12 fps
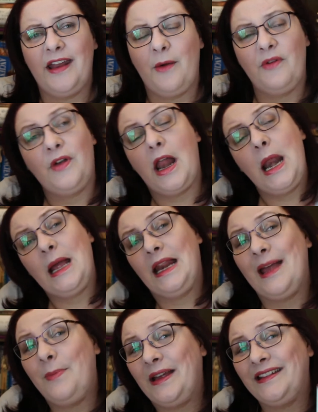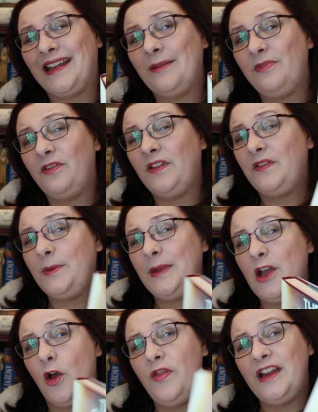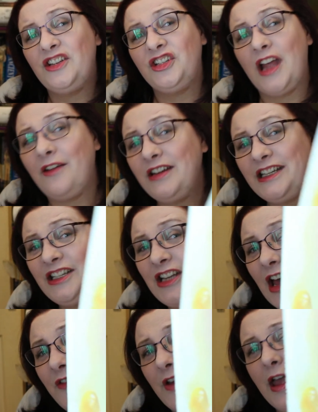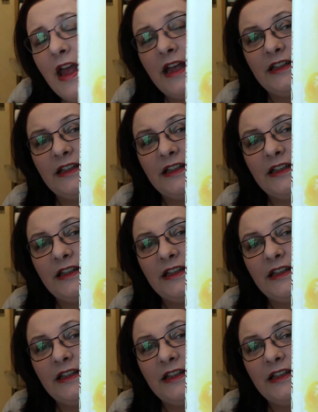However, luckily I picked that up for 50p on their charity shelf.